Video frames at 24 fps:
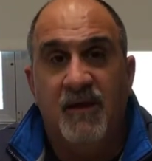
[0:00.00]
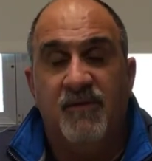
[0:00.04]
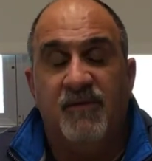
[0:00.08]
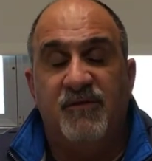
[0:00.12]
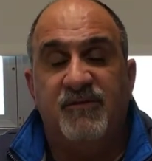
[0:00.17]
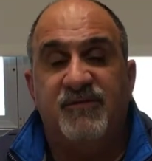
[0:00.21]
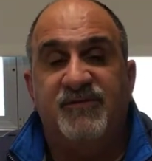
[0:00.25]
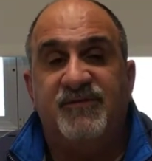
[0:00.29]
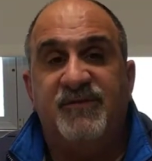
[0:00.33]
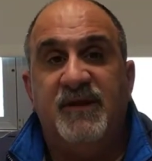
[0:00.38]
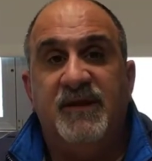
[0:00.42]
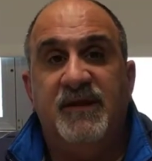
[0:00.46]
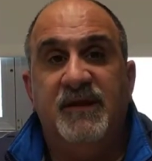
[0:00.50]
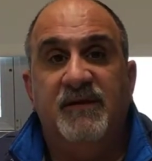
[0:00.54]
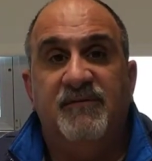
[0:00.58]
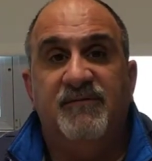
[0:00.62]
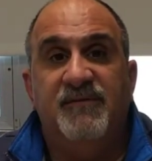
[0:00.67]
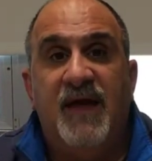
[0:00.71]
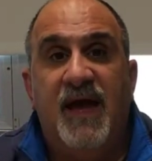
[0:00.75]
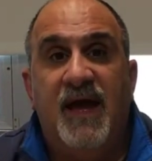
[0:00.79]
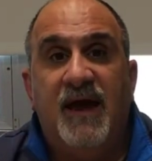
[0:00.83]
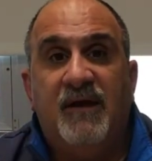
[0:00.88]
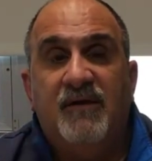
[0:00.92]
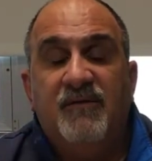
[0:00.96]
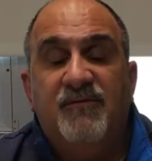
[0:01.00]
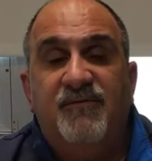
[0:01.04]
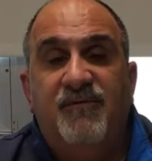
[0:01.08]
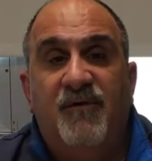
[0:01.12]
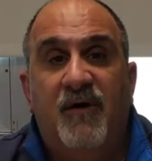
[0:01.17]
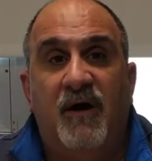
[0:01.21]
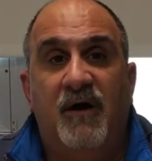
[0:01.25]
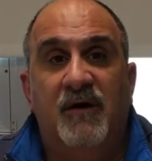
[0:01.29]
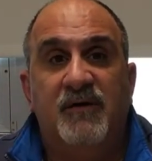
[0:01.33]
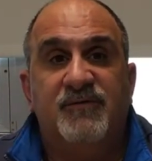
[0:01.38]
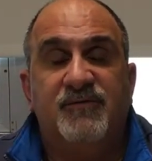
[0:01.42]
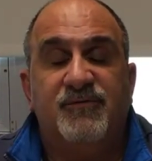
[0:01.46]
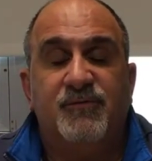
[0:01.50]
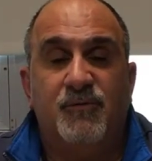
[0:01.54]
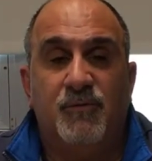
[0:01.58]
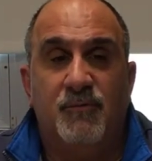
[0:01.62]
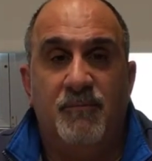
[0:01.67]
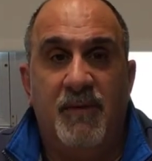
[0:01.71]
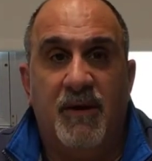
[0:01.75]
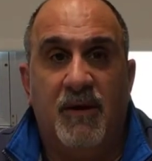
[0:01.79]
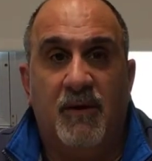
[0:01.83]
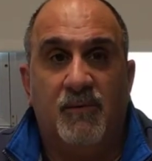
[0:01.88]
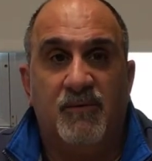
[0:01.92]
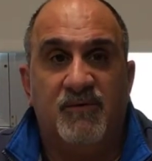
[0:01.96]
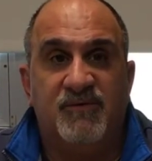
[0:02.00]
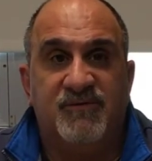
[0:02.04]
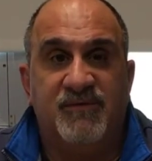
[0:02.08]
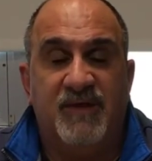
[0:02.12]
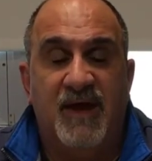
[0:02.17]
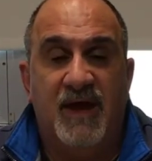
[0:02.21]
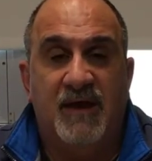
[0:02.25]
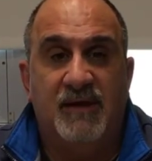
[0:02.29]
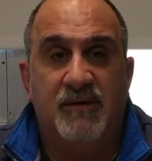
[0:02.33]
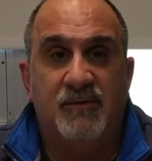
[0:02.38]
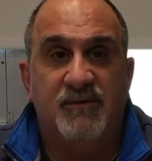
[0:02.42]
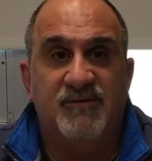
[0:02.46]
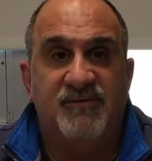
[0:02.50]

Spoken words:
The City of Niagara Falls, through Mayor Restein,